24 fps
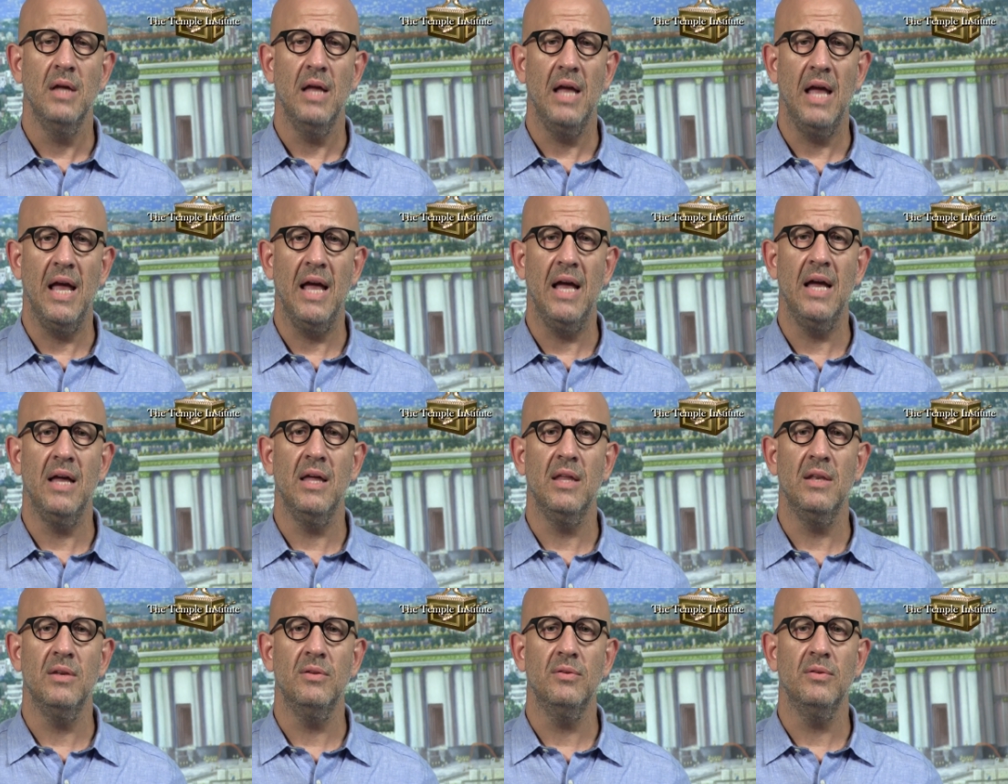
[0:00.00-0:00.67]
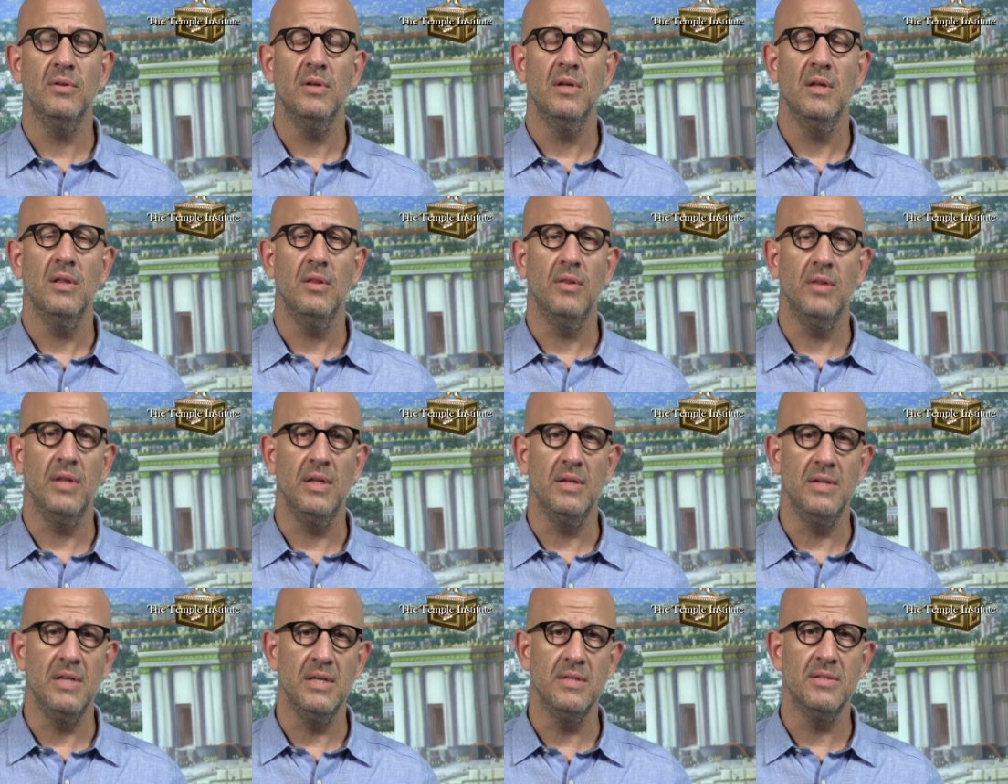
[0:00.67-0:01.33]
and
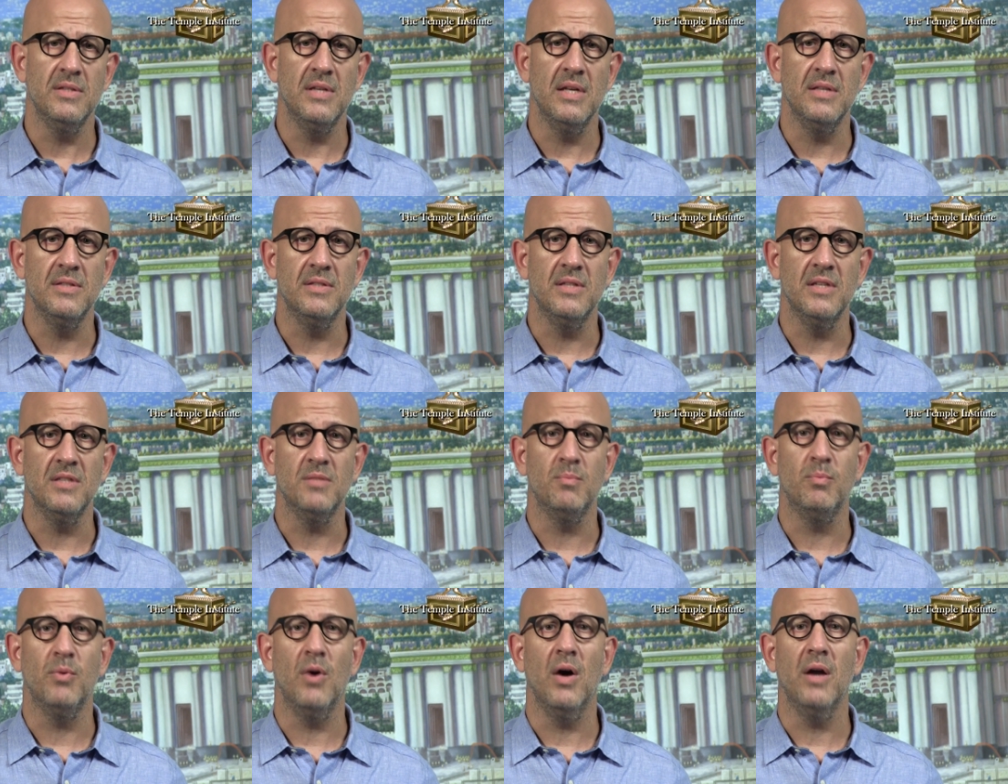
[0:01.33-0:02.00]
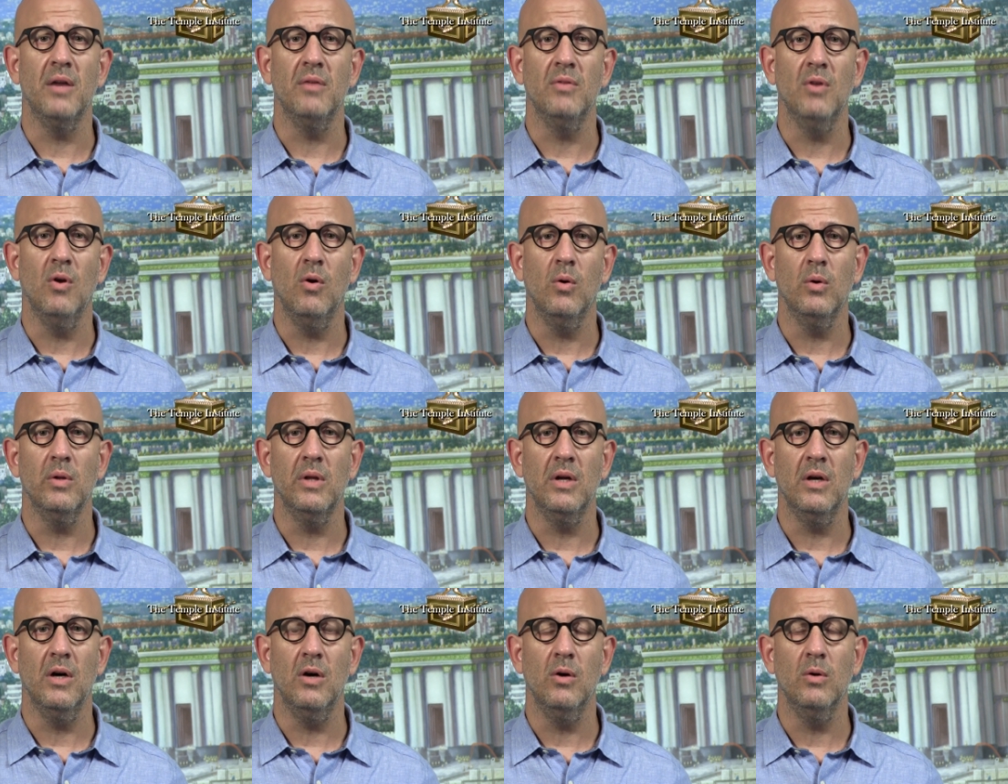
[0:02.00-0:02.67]
the incense that's brought in the
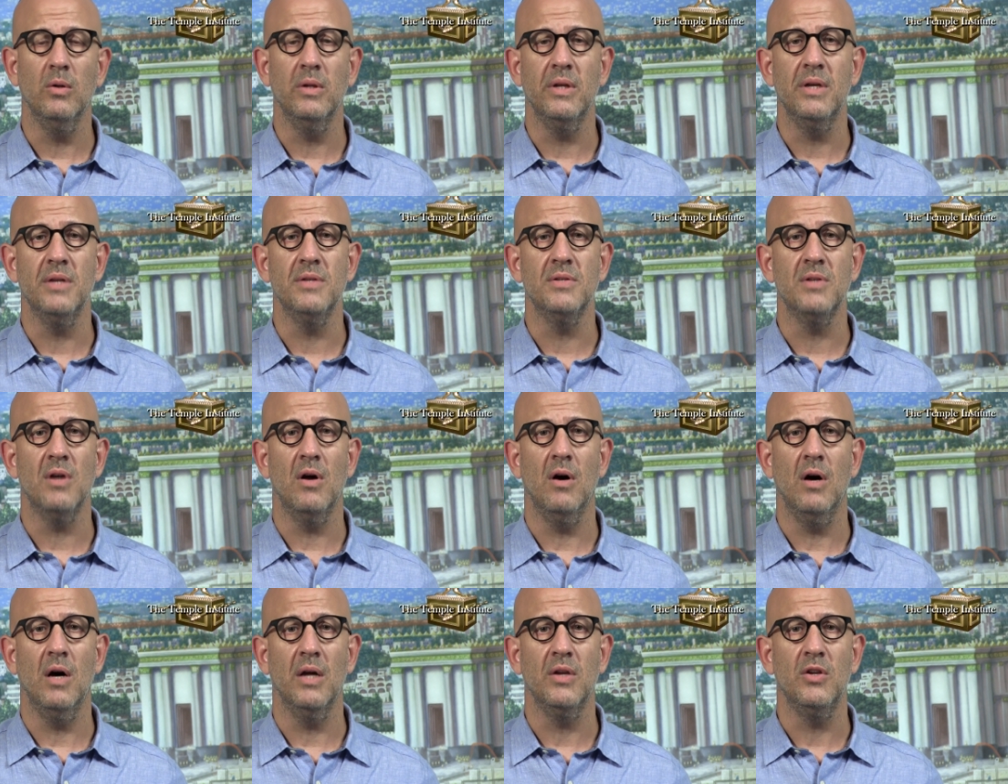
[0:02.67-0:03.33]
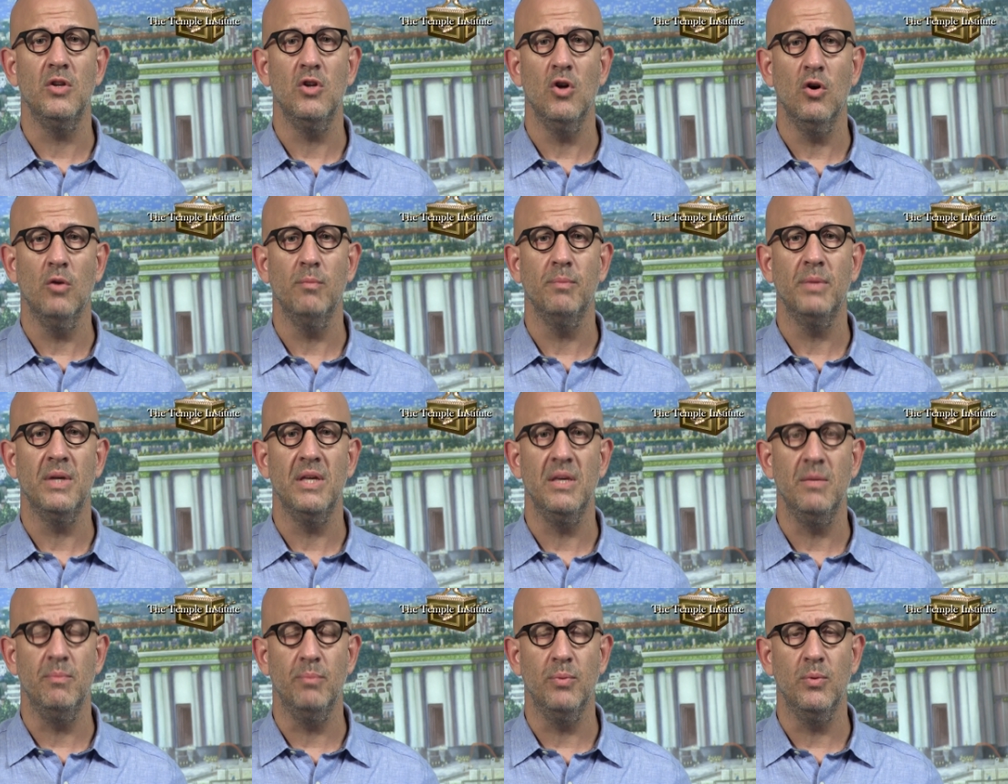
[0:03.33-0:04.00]
Holy of Holies on Yom
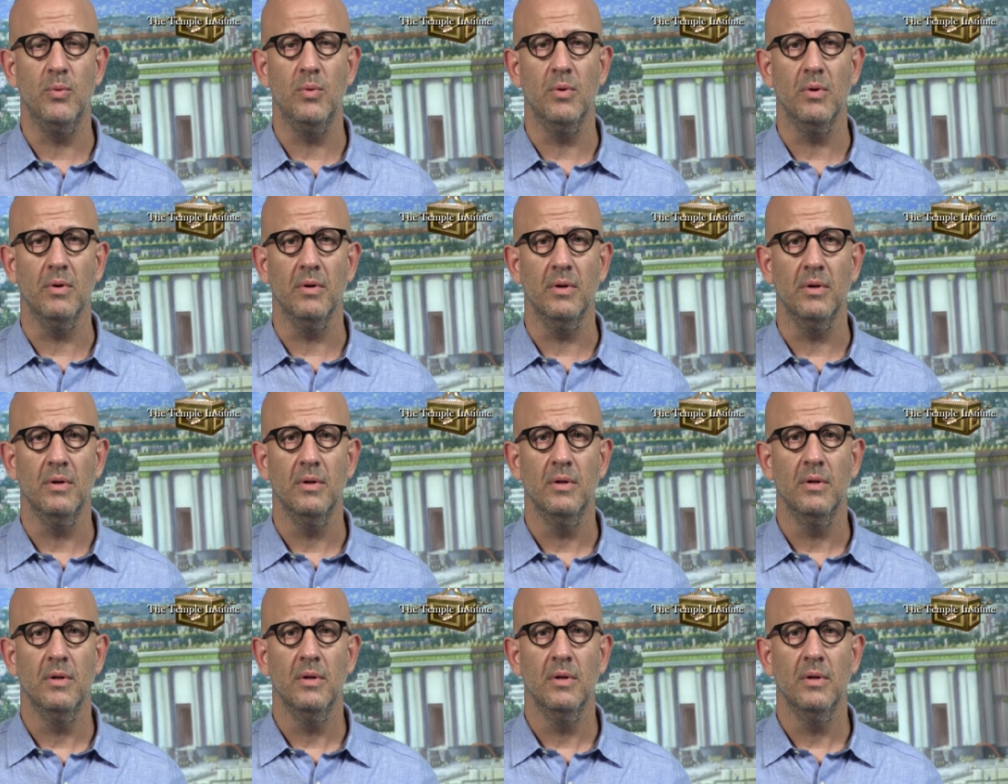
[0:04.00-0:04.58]
Kippur.